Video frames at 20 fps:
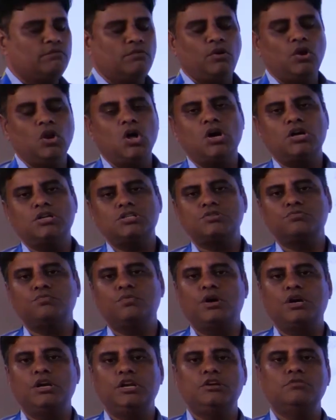large
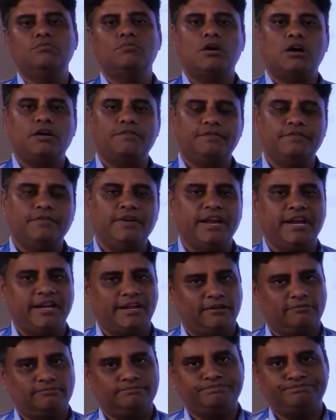volume of
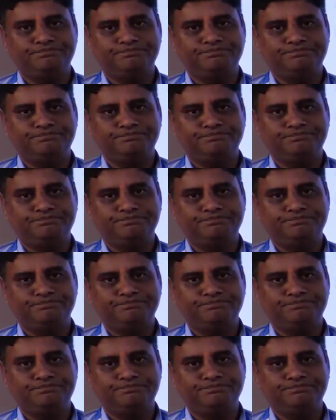data.